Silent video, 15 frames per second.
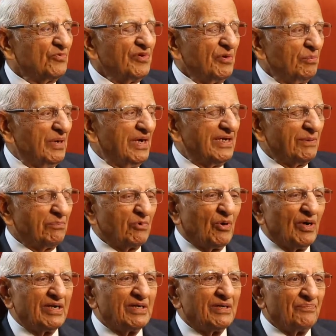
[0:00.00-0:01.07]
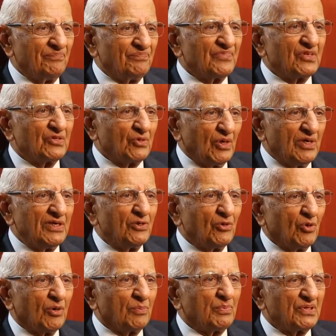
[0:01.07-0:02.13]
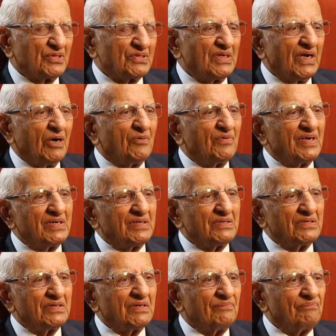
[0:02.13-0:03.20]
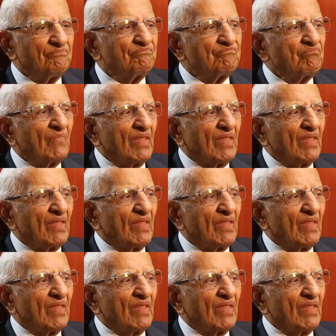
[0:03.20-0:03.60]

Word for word: So we have built up quite a solid corpus now and uh,